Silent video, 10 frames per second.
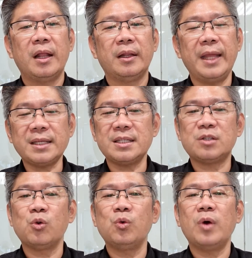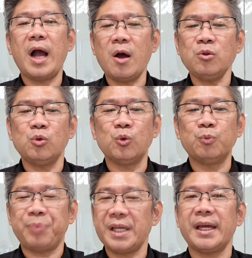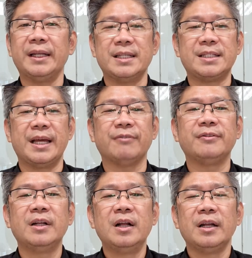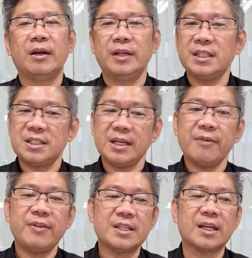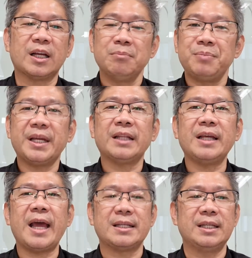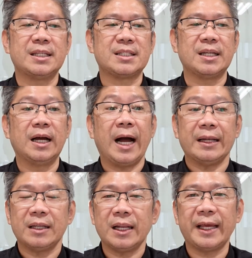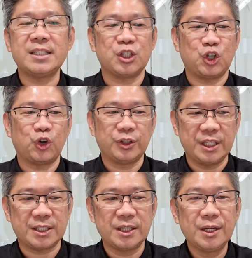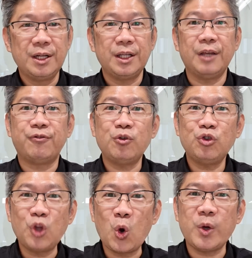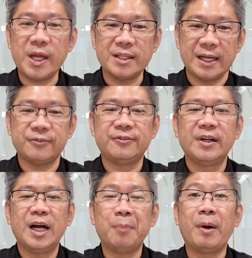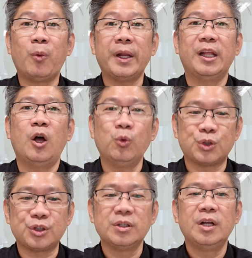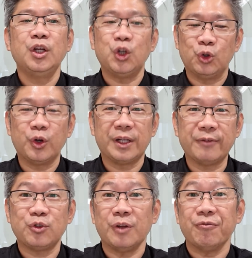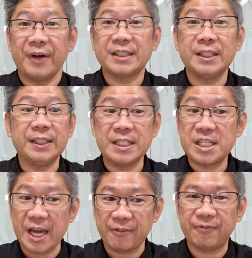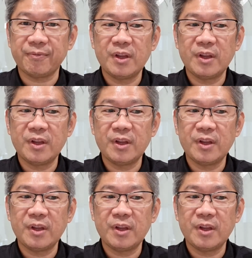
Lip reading: Next is how to pick an ETF. Now, ETF is complicated as its underlying securities. If you know enough about what it holds, you know enough to invest in ETF.